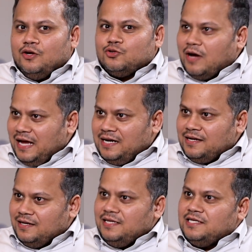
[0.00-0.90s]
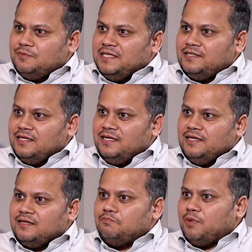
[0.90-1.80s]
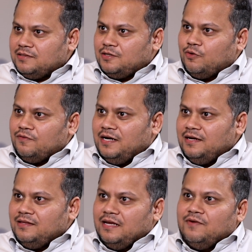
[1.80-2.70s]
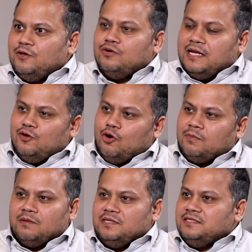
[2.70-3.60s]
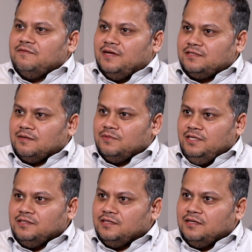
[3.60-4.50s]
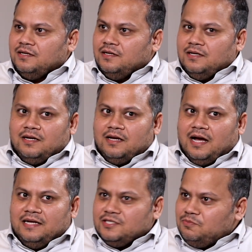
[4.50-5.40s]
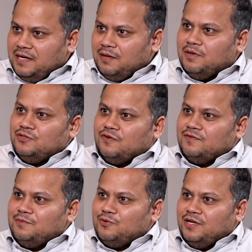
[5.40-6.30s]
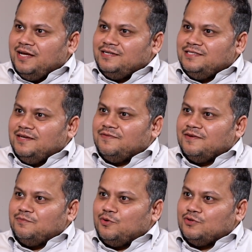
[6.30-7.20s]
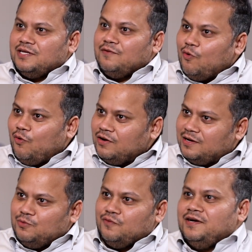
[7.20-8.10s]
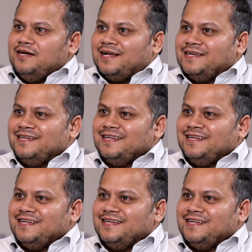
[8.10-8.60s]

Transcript: So I had colleagues basically pass out of that and then went to telecom companies and West companies. I just met a bunch of them today at GFF because they have all come to FinTech.